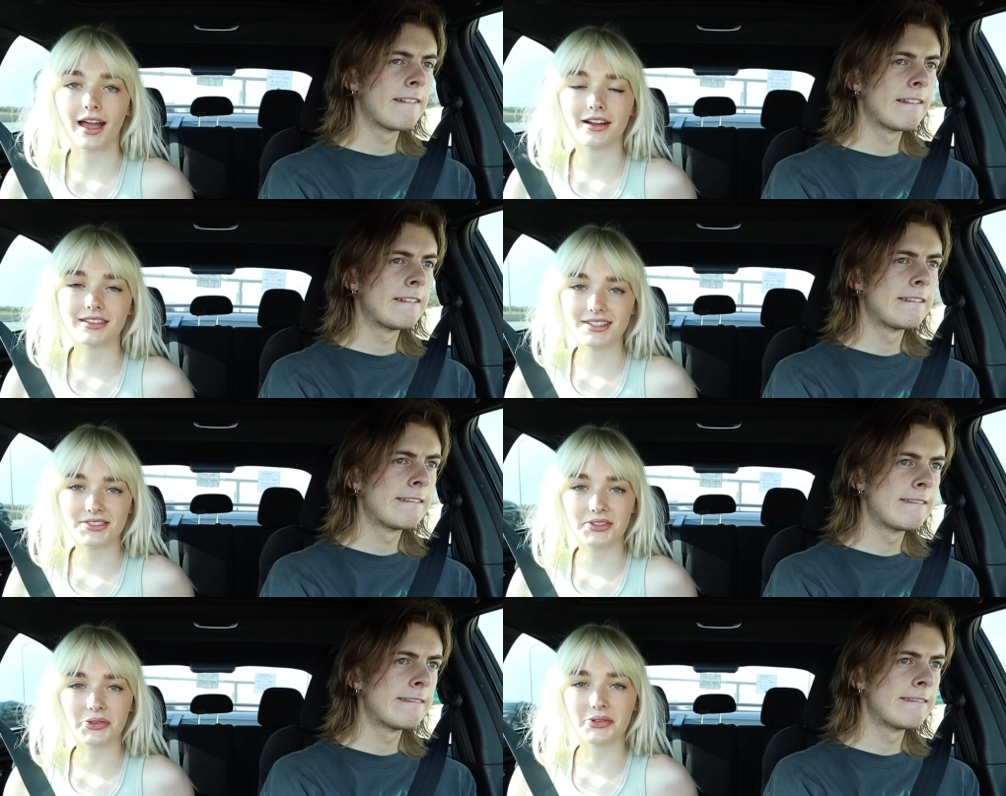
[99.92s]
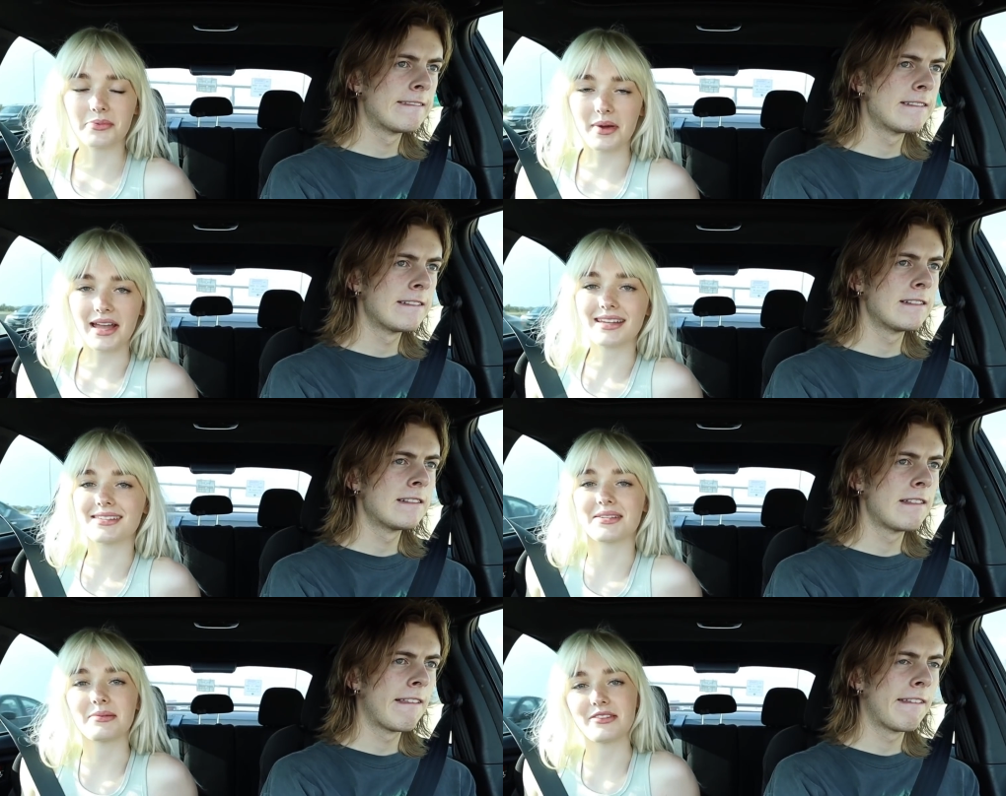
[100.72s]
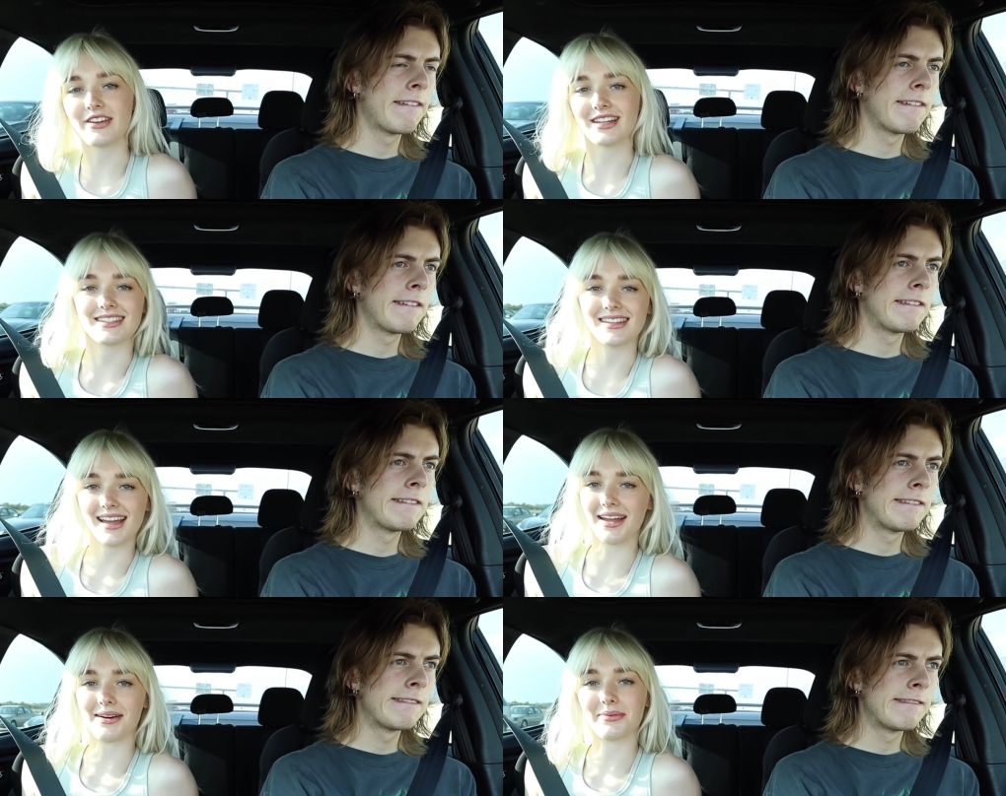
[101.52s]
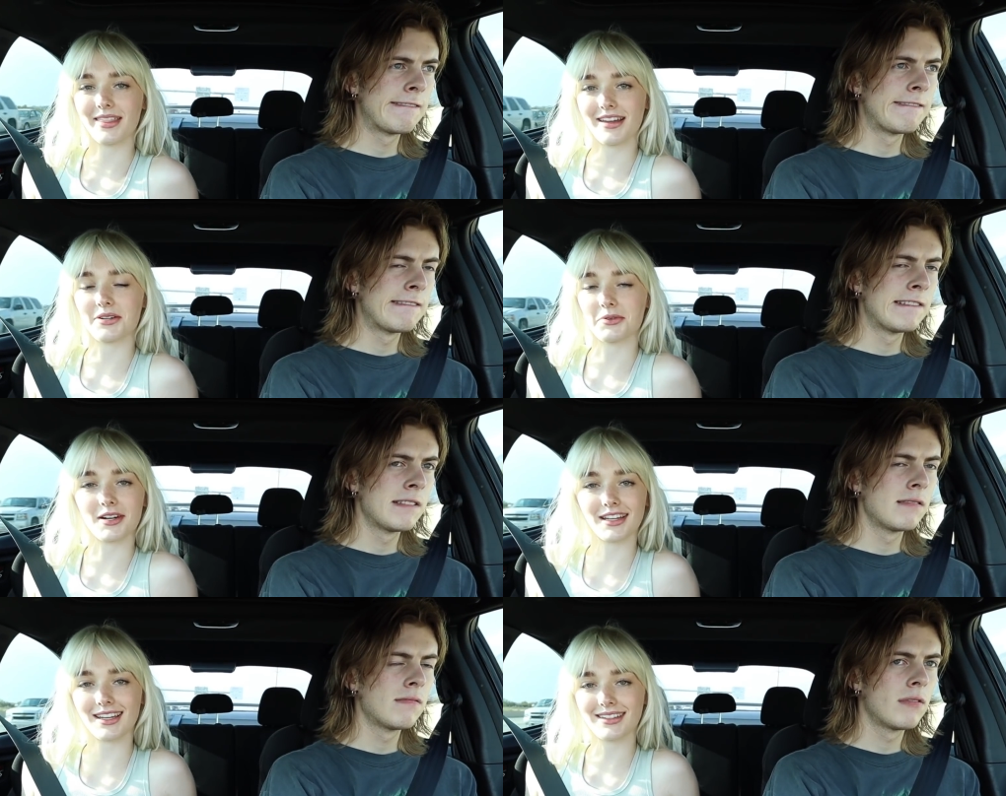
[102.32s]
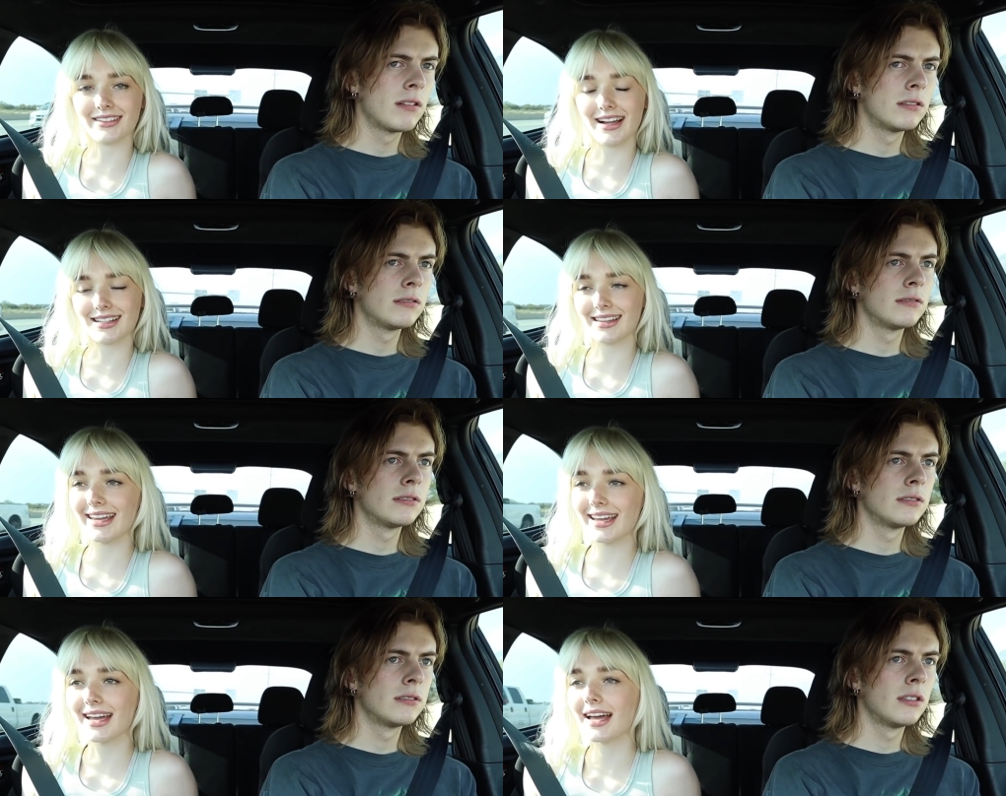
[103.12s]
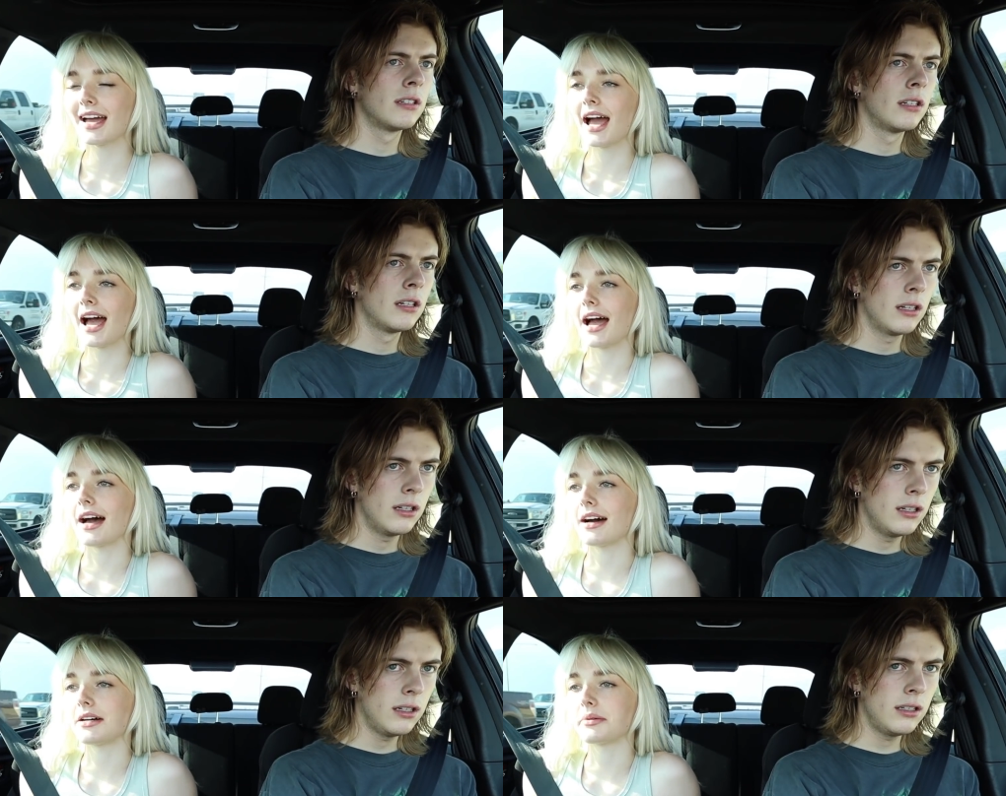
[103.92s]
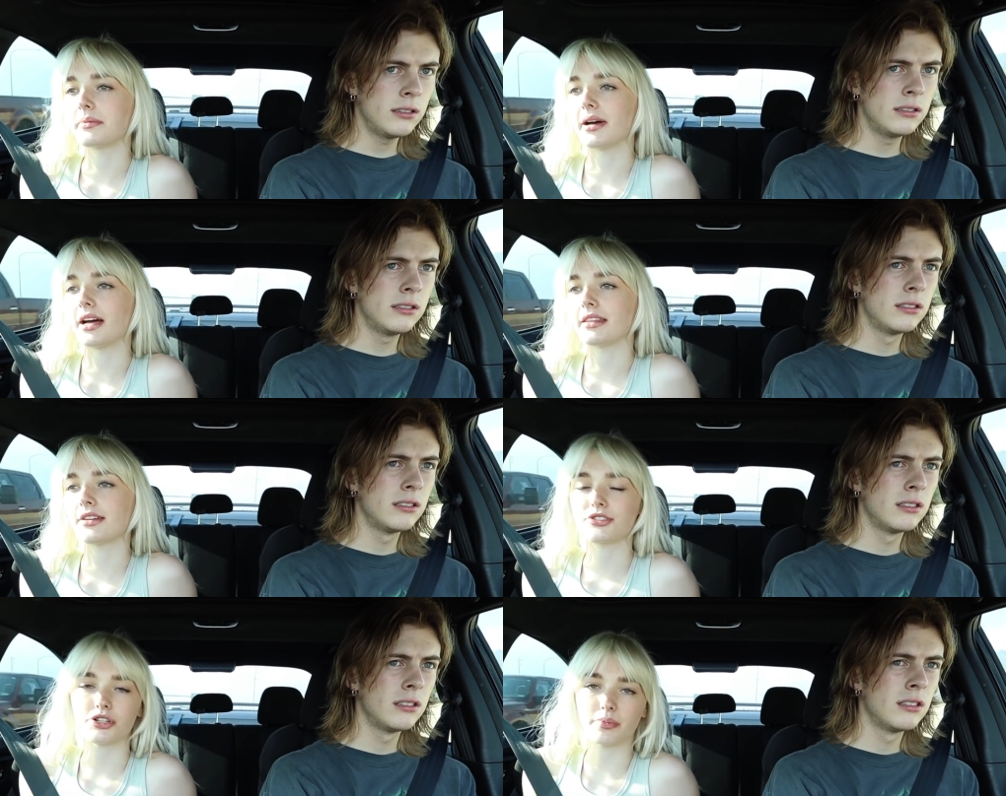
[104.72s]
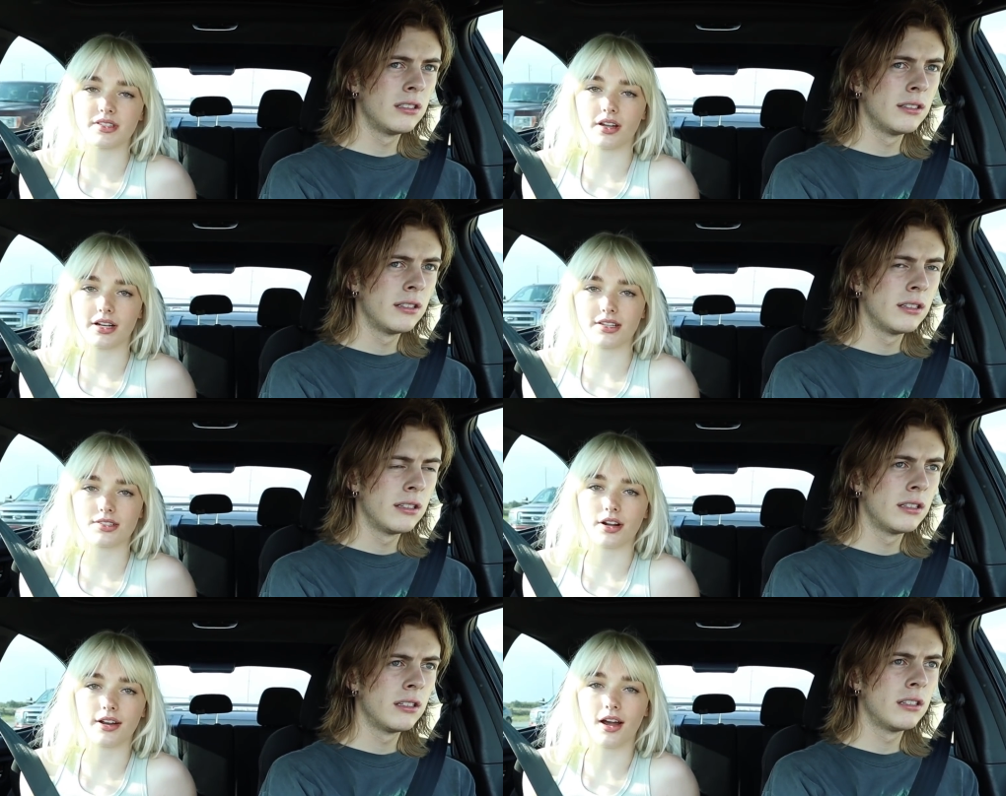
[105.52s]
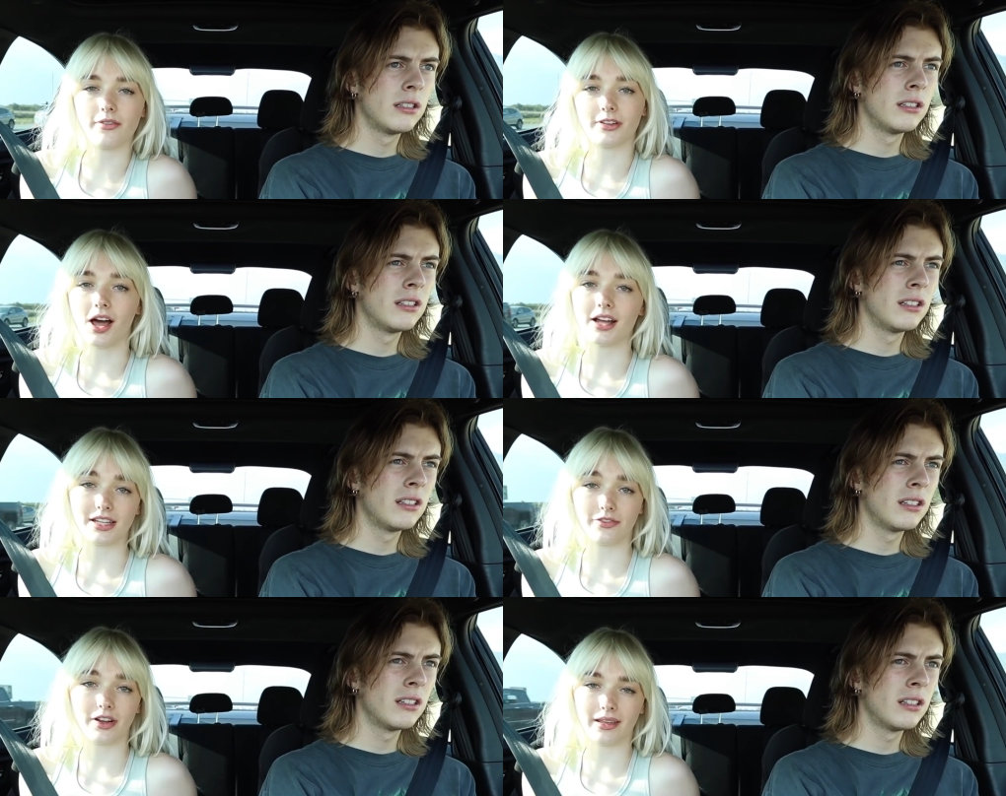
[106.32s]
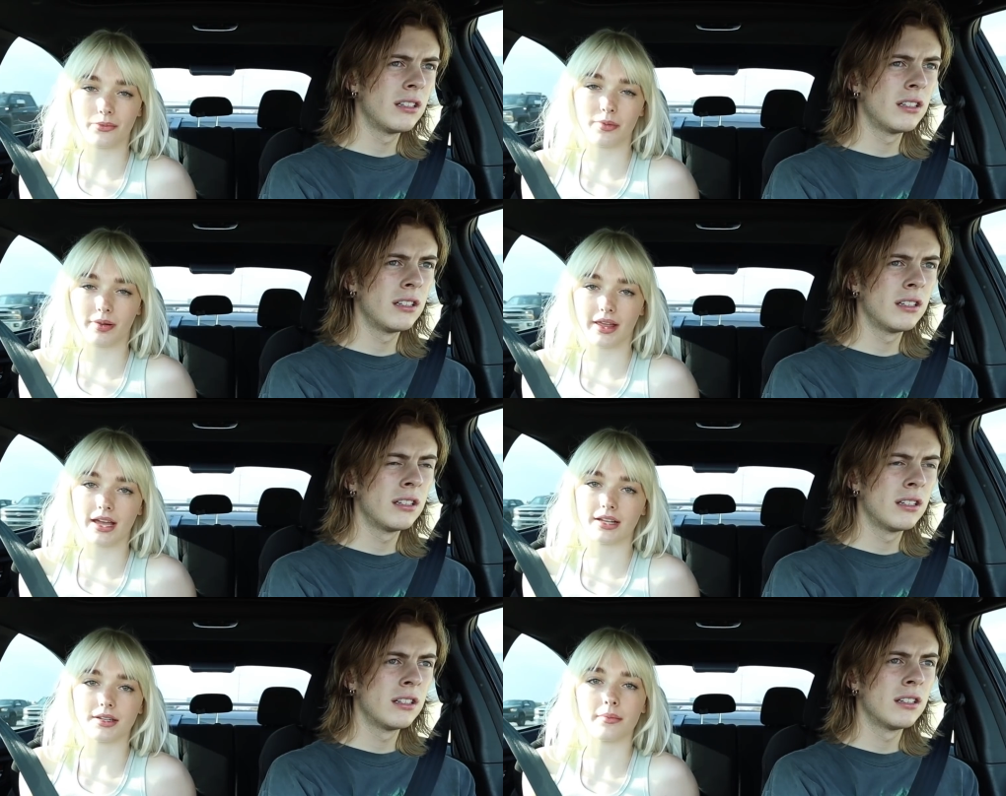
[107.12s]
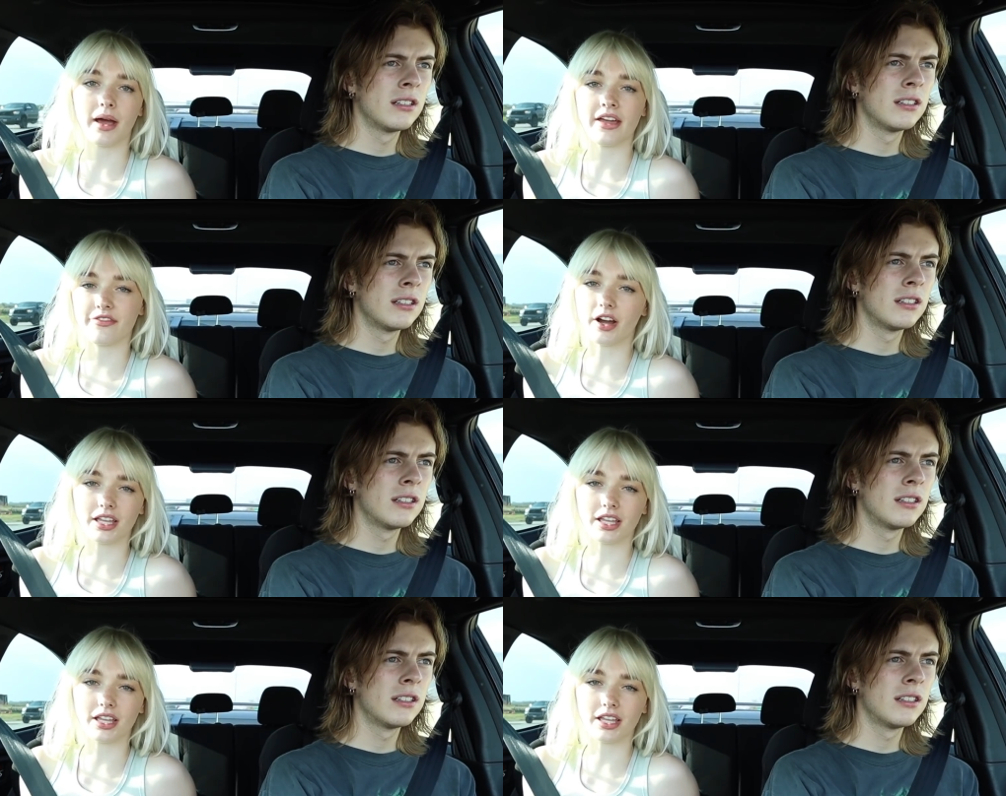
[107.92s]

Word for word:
Speaker 1: I got these new little mics to be fancy. I hope they're working correctly. Um, this trip is already starting off a lot different than we planned. My